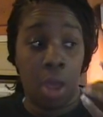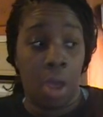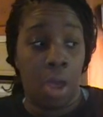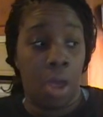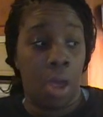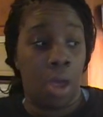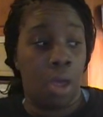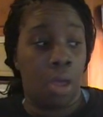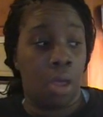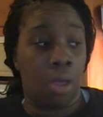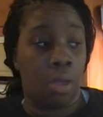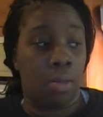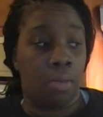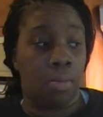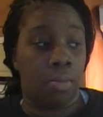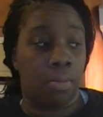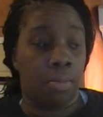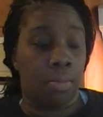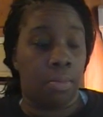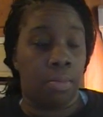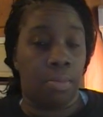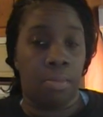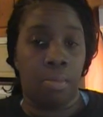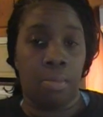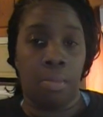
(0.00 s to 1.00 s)

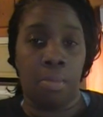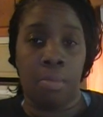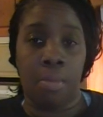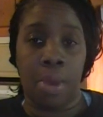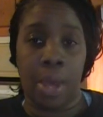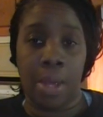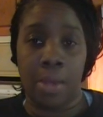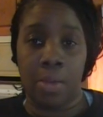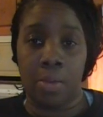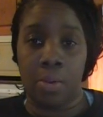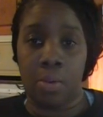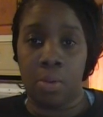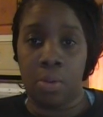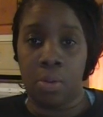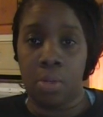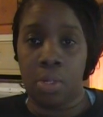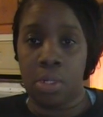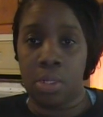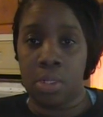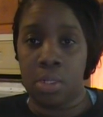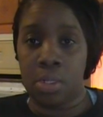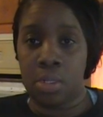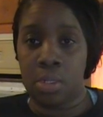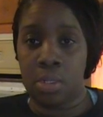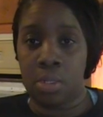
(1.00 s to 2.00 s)
My goal
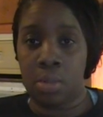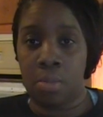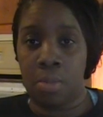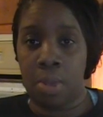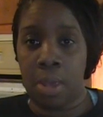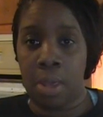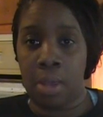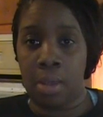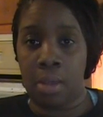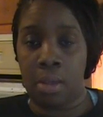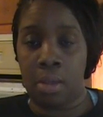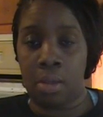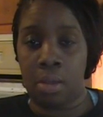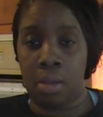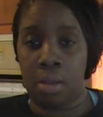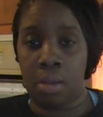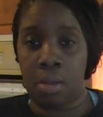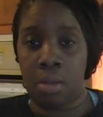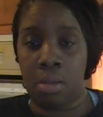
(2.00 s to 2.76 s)
is to make